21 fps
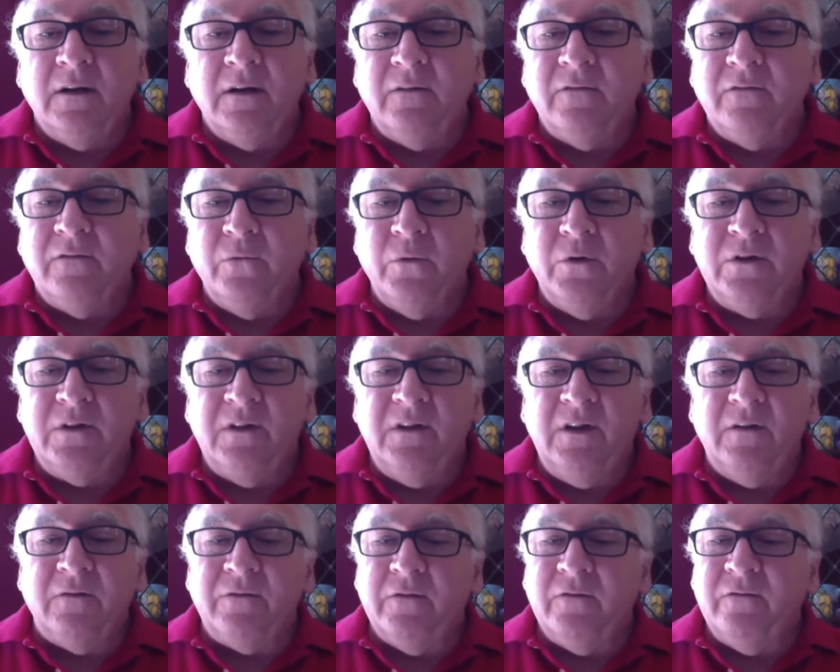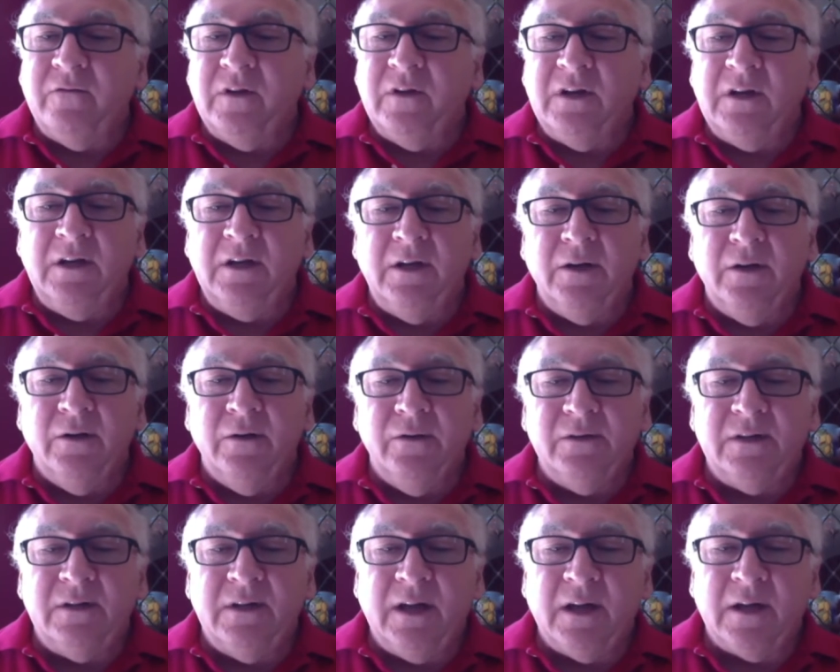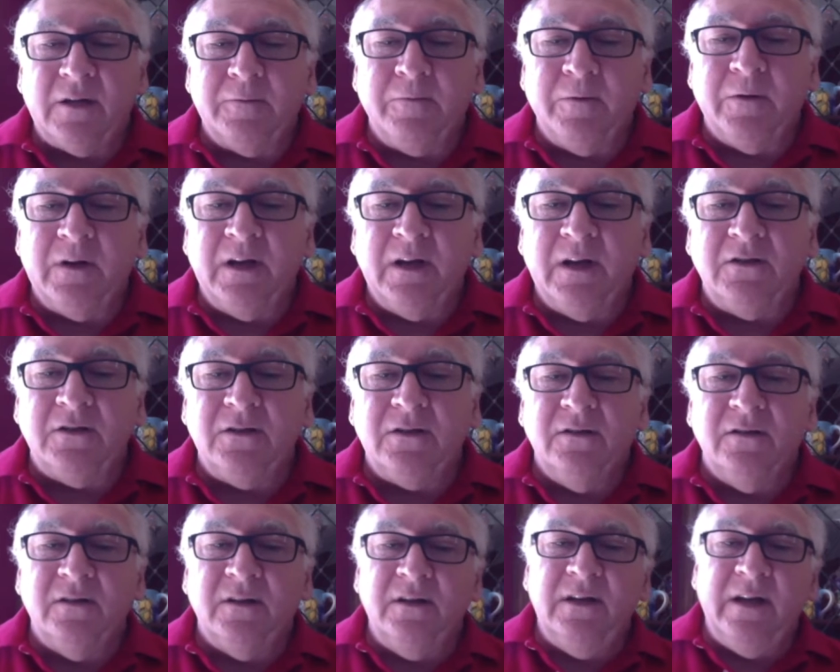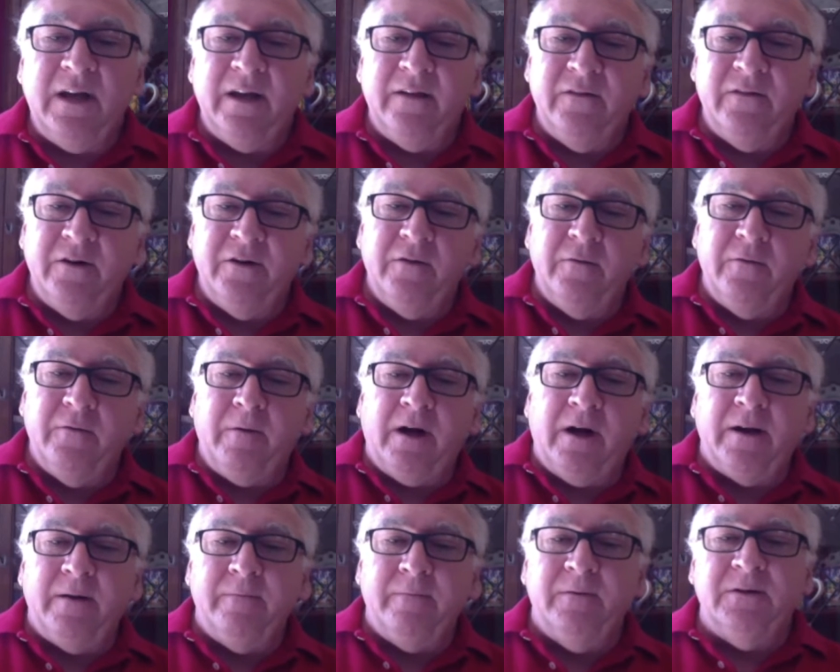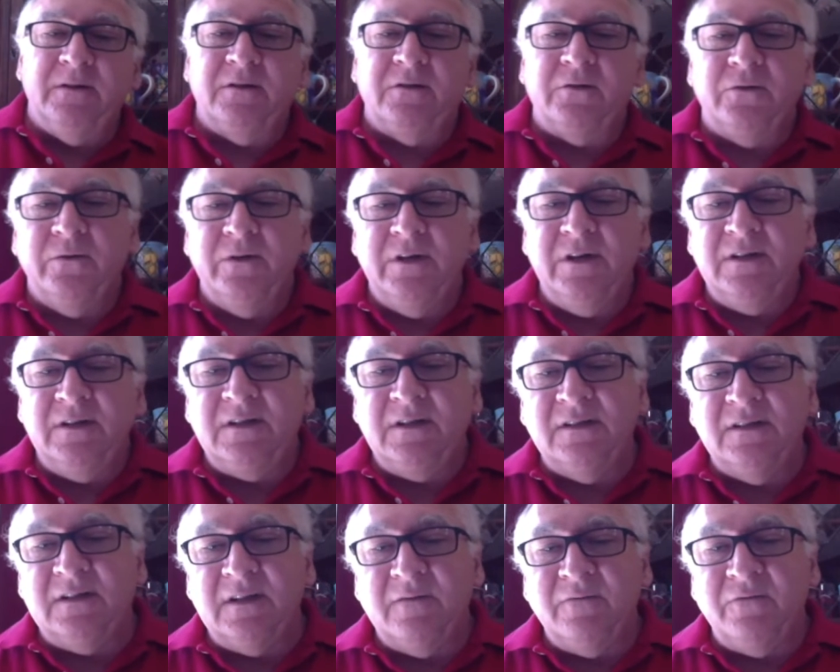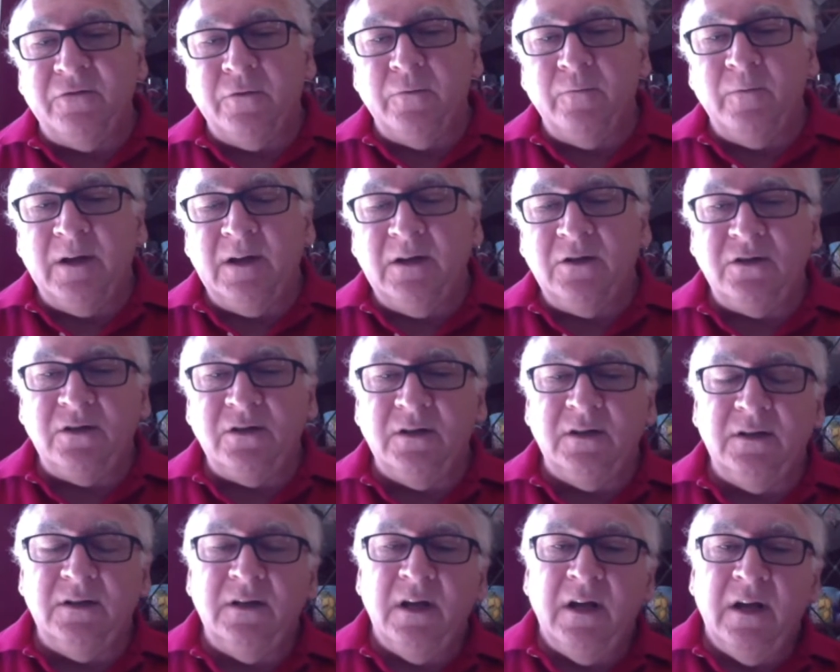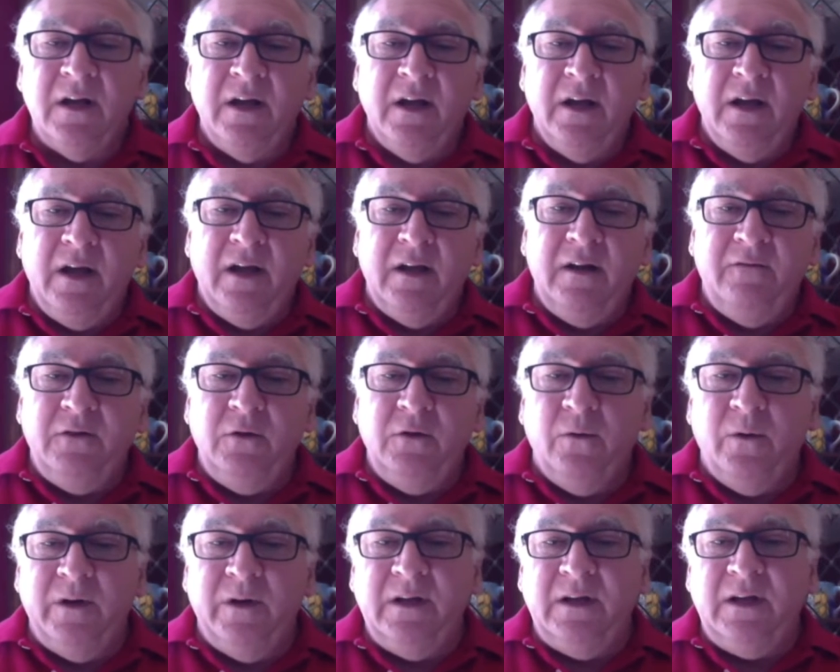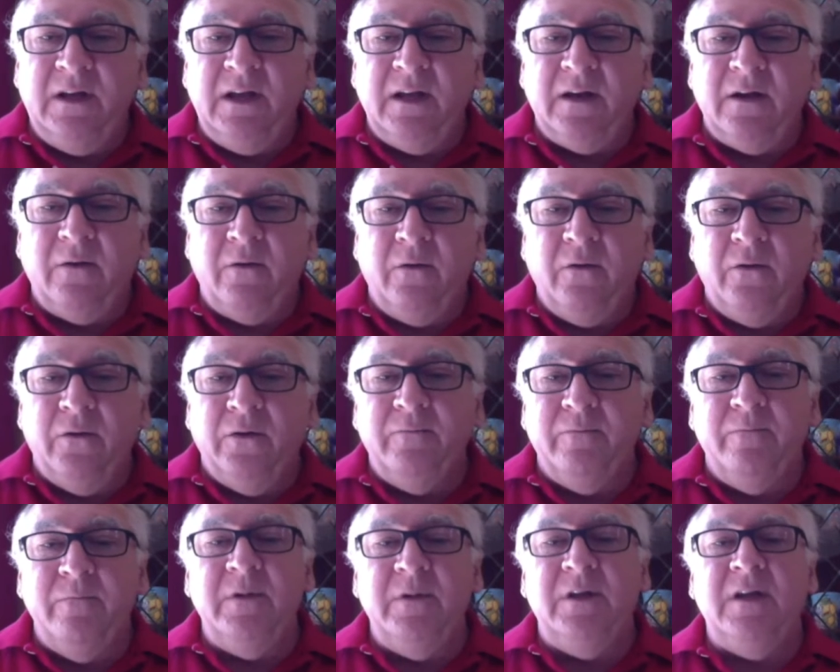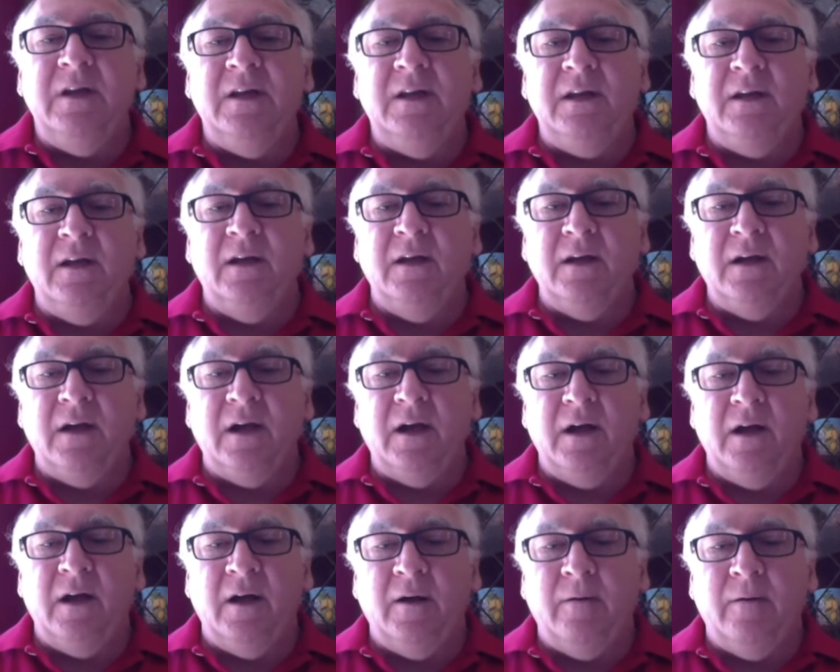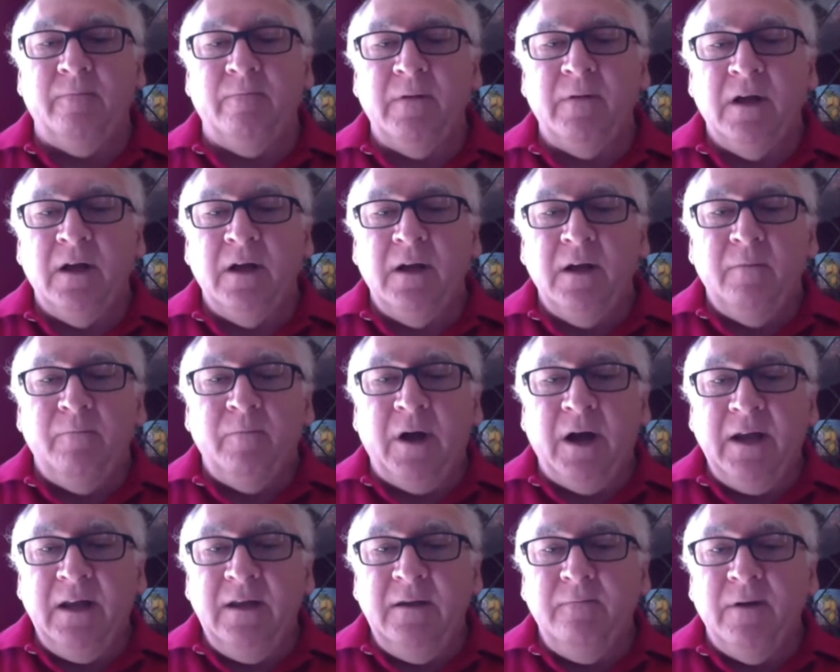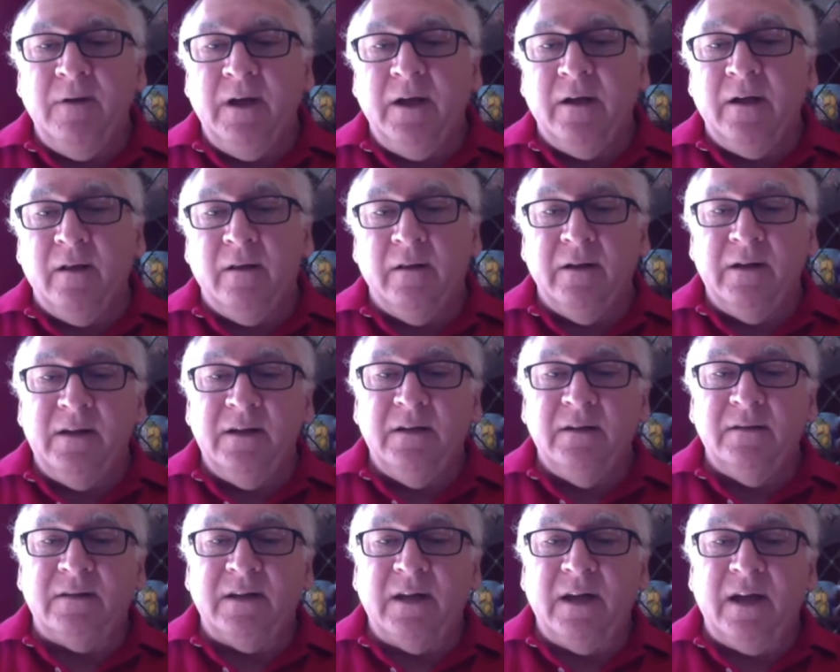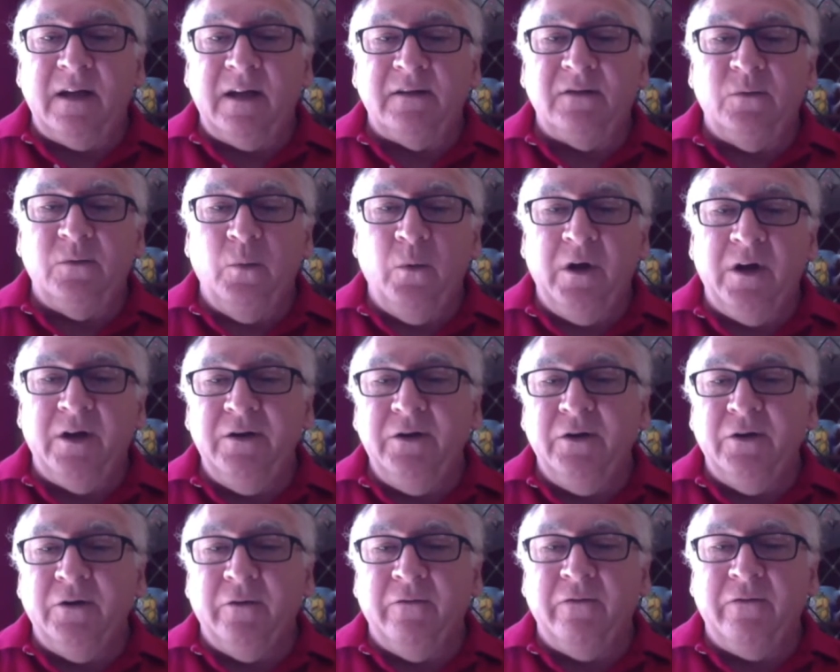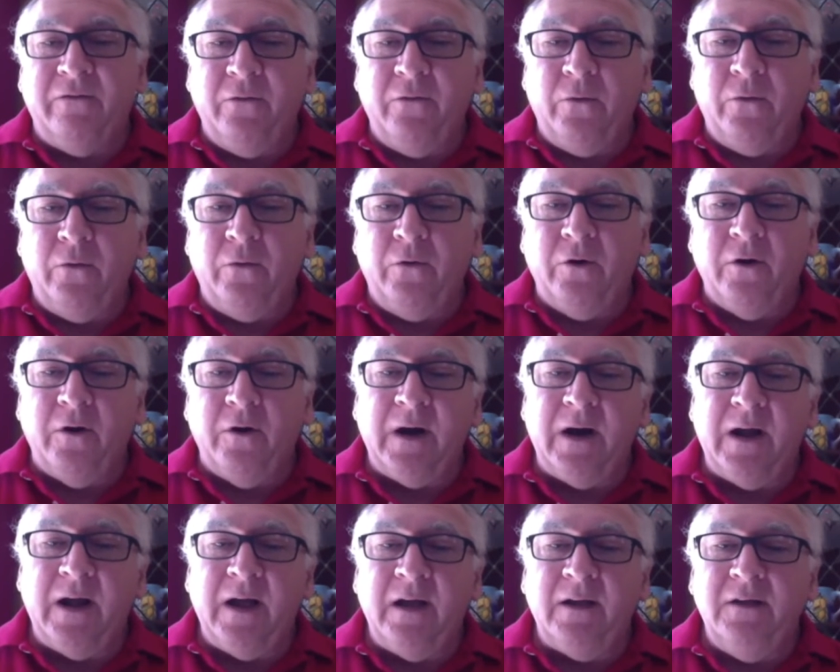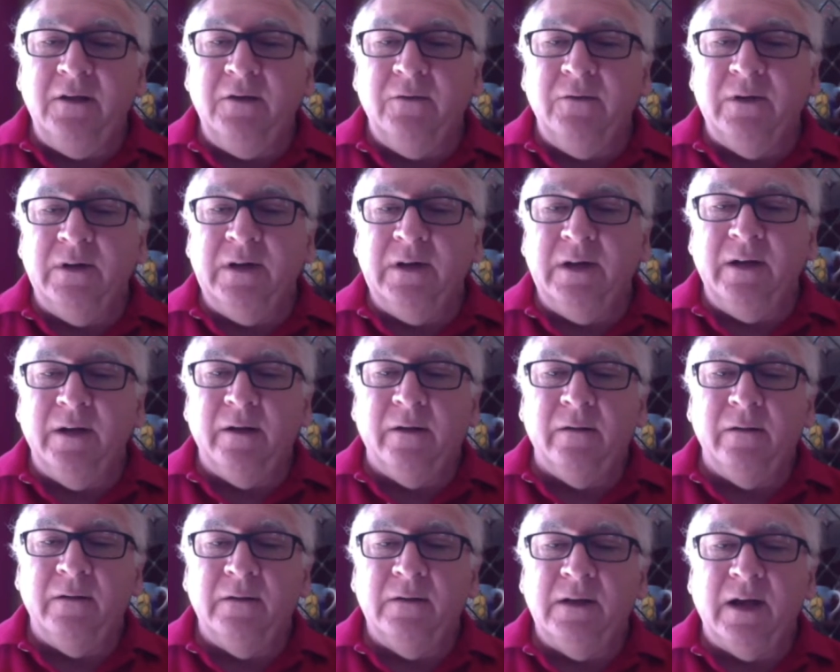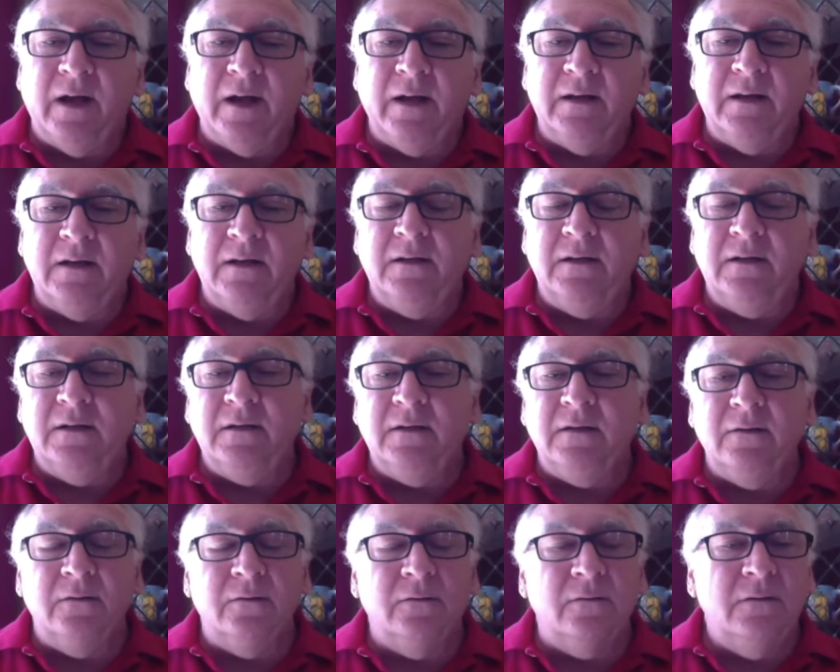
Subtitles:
with different videos and explanations. And down there at the bottom is Teresa's information. And if you want to get a hold of me, my email is swignall4@unl.edu.